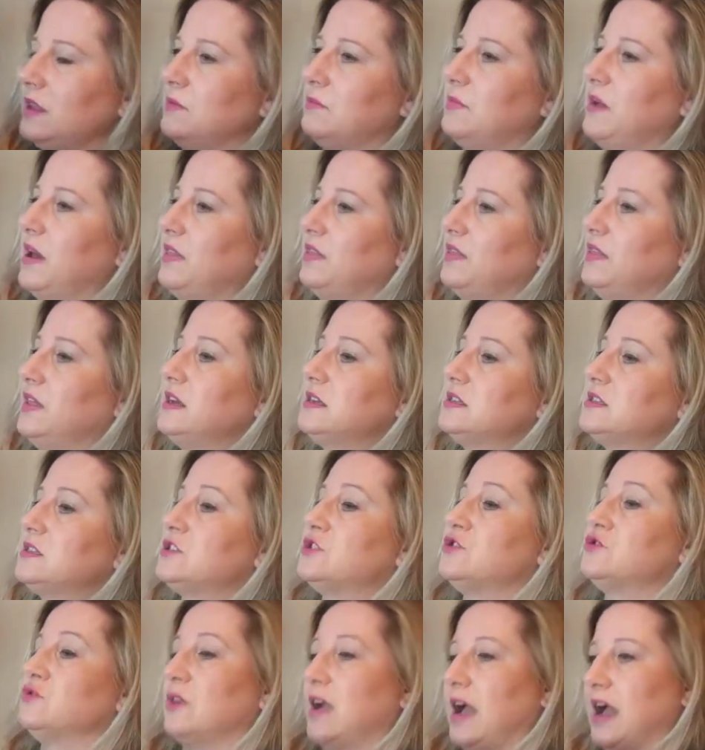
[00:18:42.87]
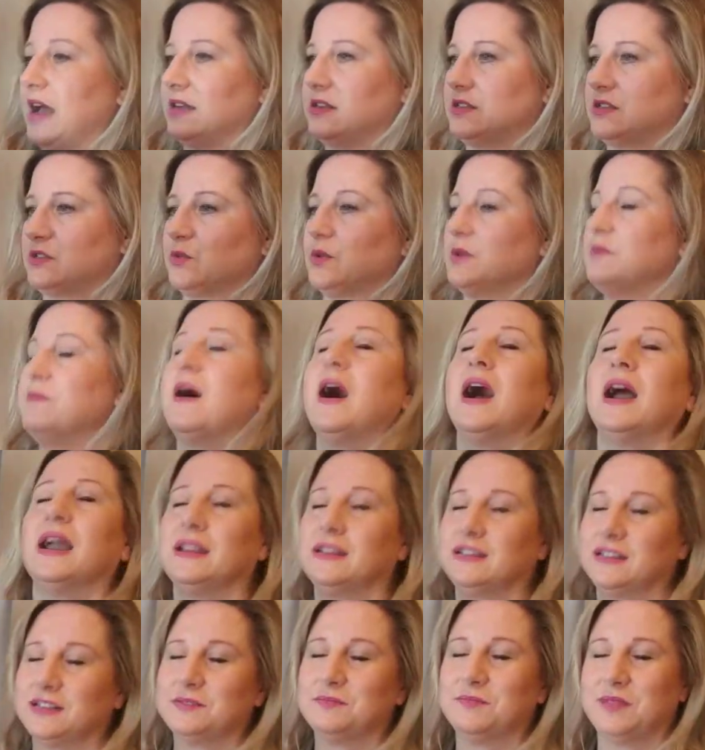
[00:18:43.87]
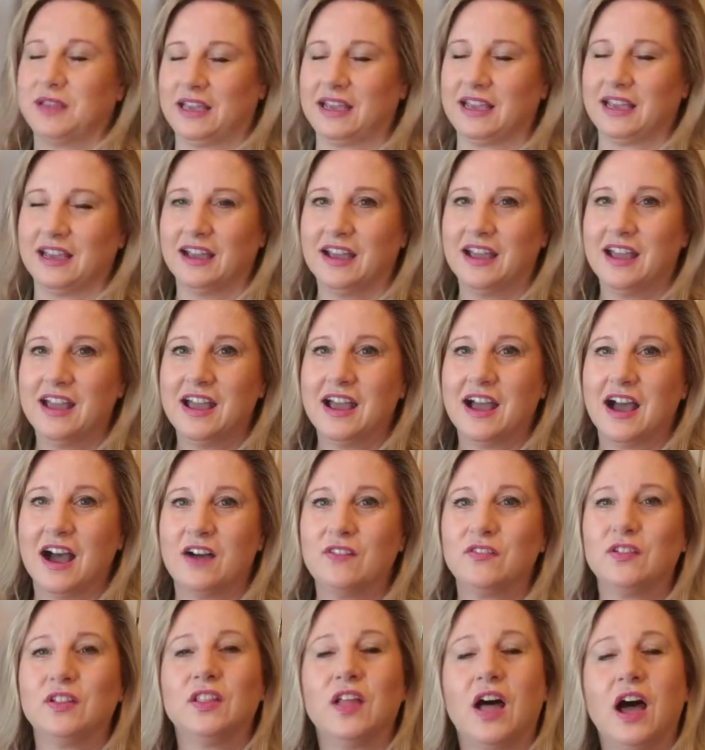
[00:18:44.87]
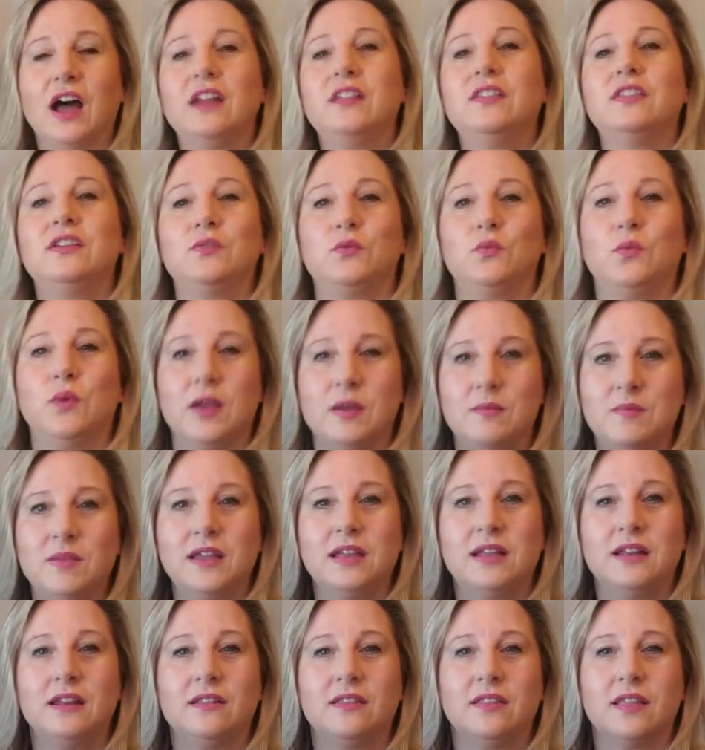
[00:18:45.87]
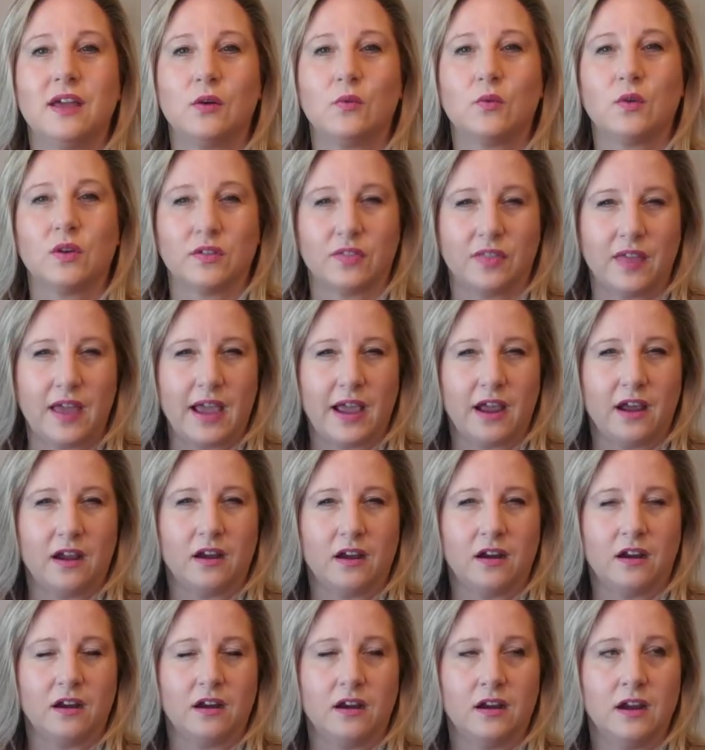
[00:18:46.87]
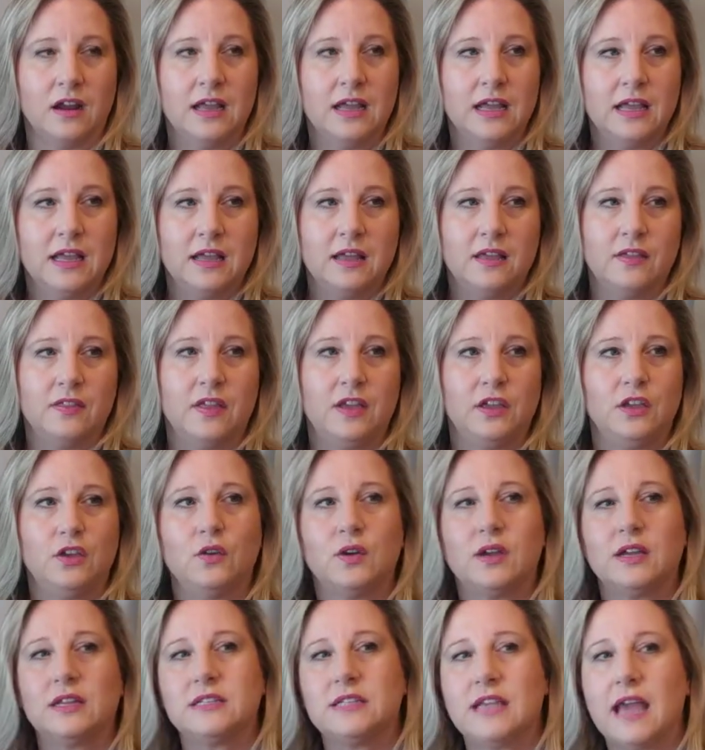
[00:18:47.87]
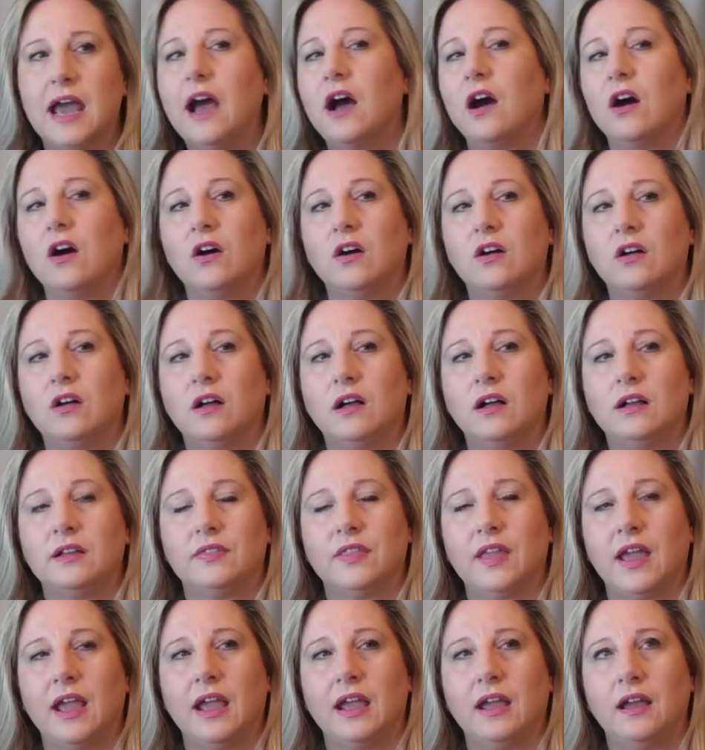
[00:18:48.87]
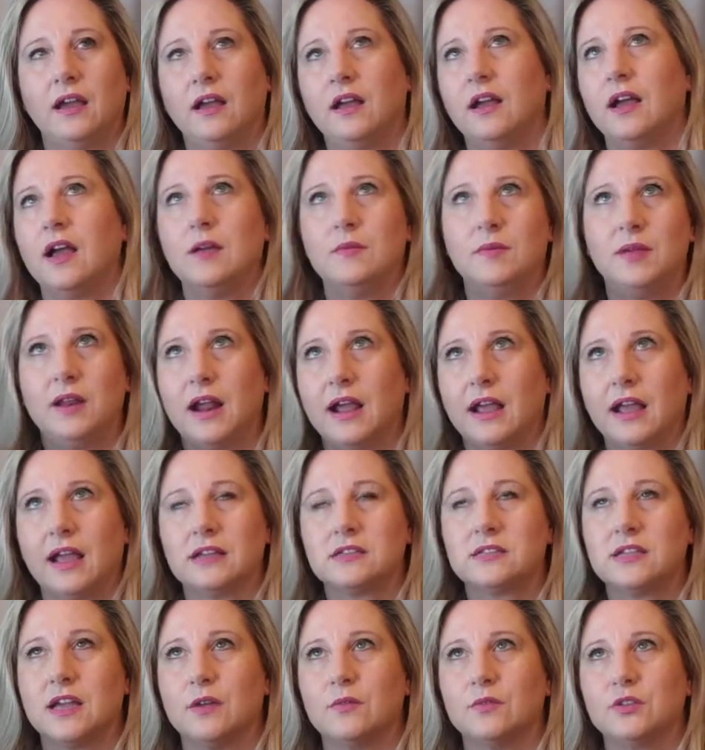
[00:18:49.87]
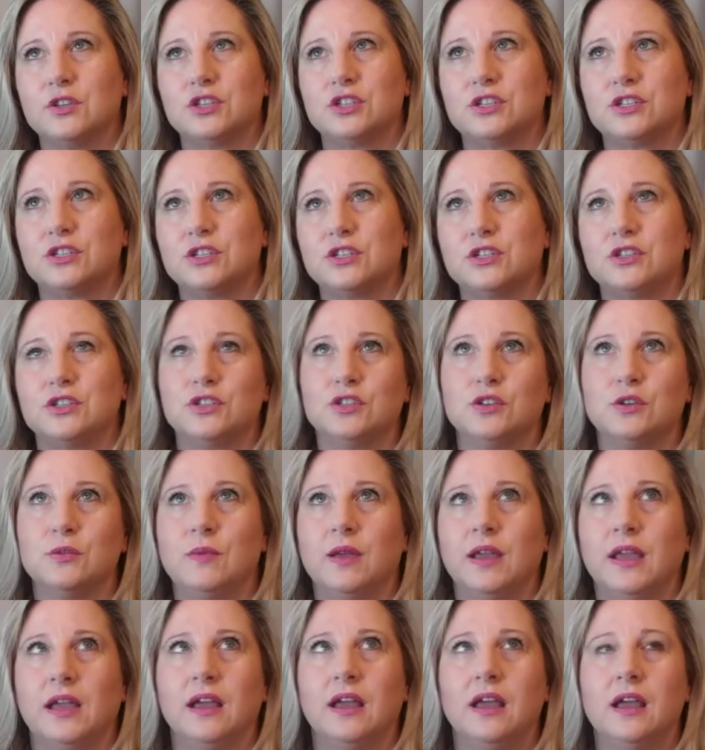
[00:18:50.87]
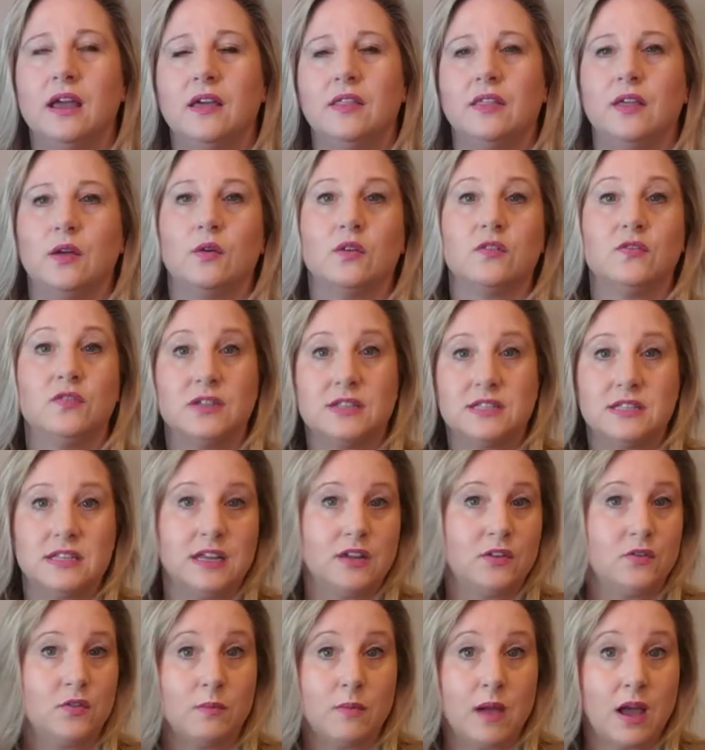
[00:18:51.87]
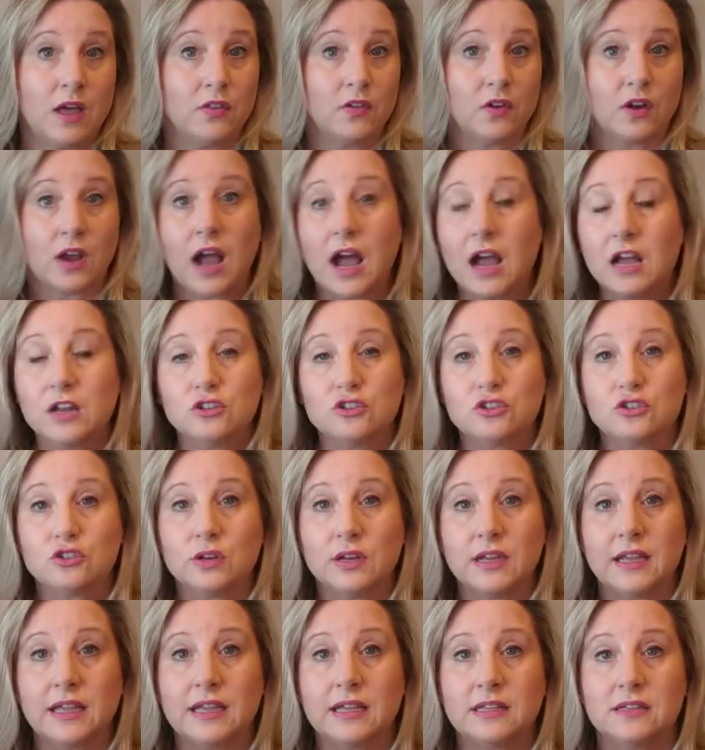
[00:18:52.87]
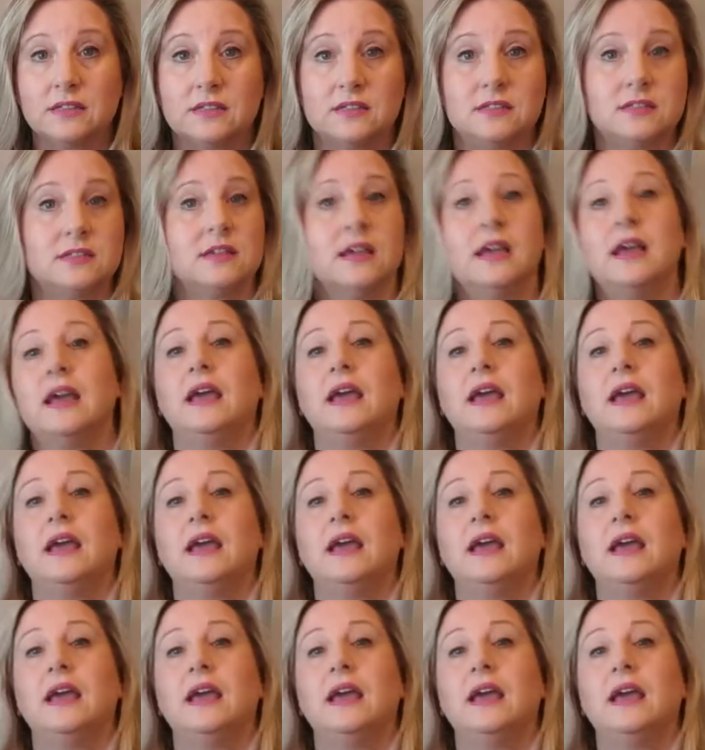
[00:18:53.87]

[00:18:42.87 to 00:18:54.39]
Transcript: But this dress reminded me of a lot of the women that were there, that you could tell they, I mean, I guess I was just assuming they were visiting from other countries,